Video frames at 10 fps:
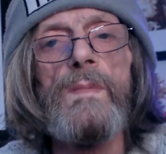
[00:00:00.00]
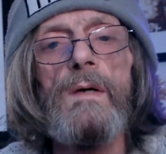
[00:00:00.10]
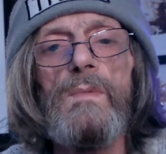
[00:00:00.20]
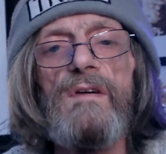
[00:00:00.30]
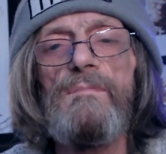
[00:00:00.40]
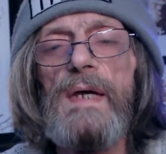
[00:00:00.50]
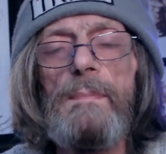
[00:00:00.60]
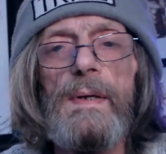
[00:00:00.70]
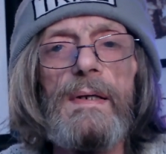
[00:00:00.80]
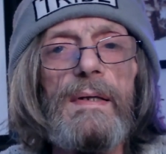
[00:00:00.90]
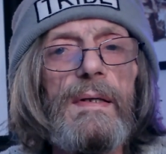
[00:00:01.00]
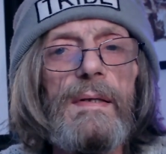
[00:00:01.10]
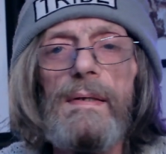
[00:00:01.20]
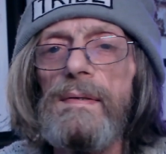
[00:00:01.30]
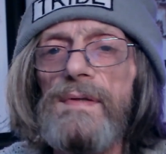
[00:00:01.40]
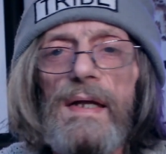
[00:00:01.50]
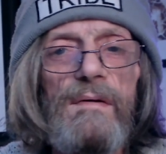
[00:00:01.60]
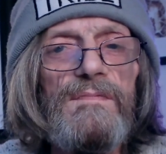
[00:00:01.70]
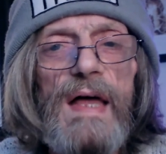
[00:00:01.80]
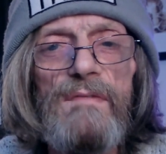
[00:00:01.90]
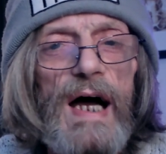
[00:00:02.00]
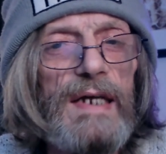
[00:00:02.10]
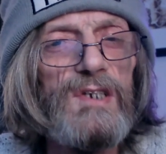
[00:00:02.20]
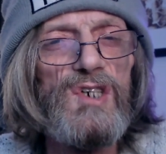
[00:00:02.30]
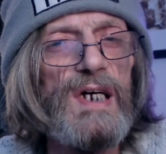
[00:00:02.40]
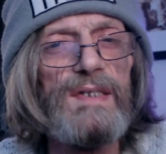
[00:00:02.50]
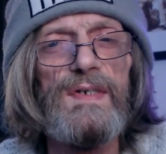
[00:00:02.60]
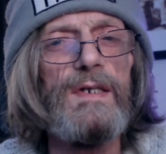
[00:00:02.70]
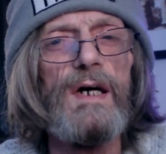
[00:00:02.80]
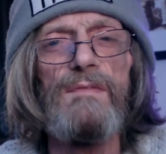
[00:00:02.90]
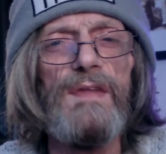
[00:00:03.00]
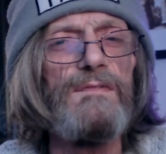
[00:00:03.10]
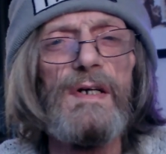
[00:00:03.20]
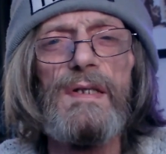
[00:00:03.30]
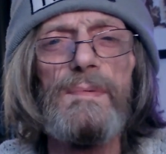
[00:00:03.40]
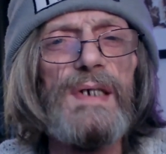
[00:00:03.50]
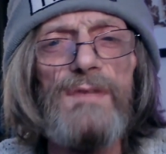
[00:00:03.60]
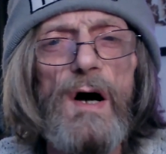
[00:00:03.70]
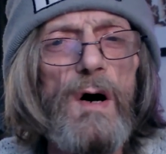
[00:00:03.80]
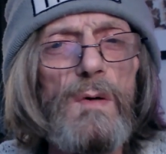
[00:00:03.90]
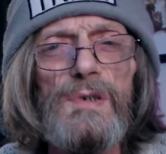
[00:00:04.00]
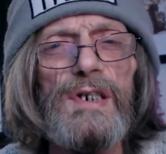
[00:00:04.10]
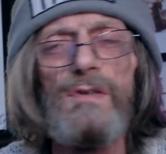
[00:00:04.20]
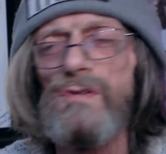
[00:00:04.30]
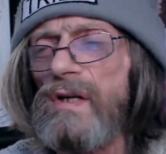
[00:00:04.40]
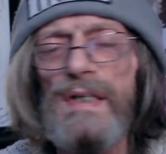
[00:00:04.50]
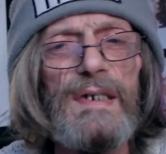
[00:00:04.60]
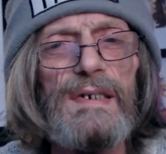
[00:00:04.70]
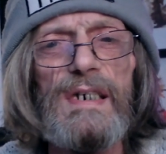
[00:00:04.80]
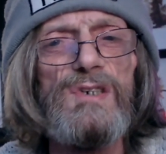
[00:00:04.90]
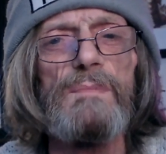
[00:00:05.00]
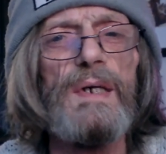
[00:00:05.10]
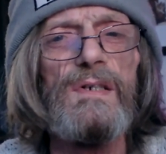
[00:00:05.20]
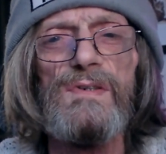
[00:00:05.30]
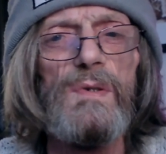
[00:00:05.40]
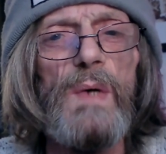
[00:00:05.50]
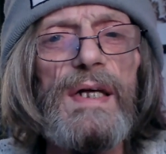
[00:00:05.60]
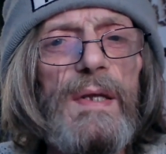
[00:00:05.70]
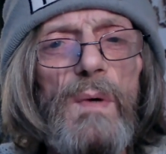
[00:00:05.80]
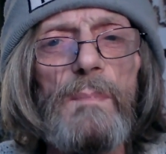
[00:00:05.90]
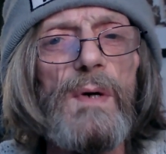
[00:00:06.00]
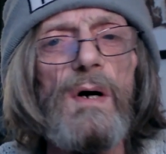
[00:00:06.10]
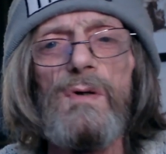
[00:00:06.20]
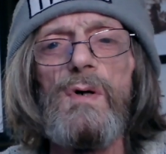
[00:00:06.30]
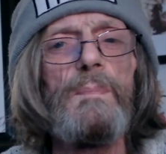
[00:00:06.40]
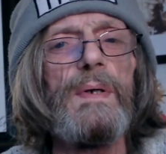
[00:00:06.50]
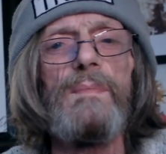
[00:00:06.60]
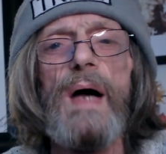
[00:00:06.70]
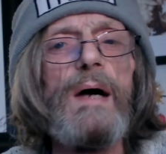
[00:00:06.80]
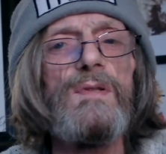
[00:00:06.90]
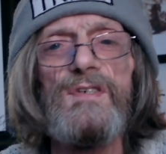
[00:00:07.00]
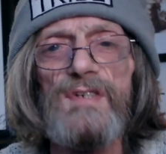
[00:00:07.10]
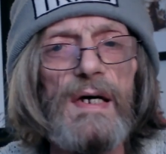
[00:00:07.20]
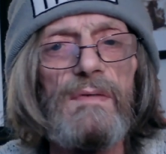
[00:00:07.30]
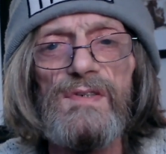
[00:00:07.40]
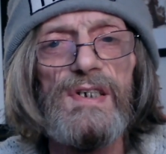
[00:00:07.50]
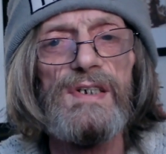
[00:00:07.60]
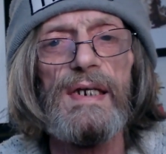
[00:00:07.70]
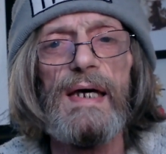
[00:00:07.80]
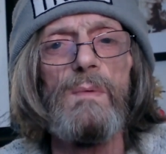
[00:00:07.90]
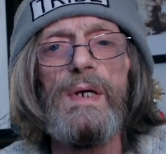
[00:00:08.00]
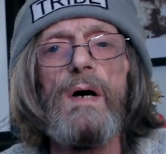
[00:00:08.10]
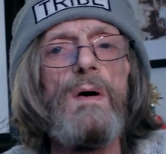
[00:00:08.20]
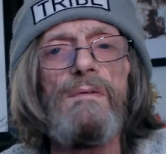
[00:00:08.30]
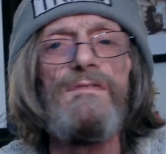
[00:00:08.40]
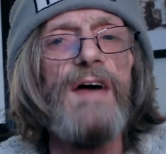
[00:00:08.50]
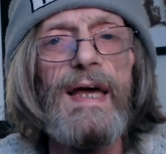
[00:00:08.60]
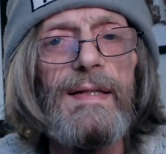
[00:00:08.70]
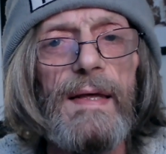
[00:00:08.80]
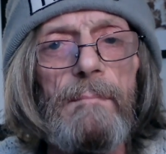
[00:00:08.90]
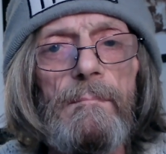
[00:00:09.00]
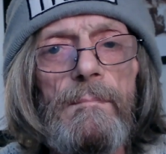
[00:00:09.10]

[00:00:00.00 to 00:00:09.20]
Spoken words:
We have people that have never had a chance in life that find themselves homeless and chronic addiction because of the way they were brought up and how the services and how we all failed them.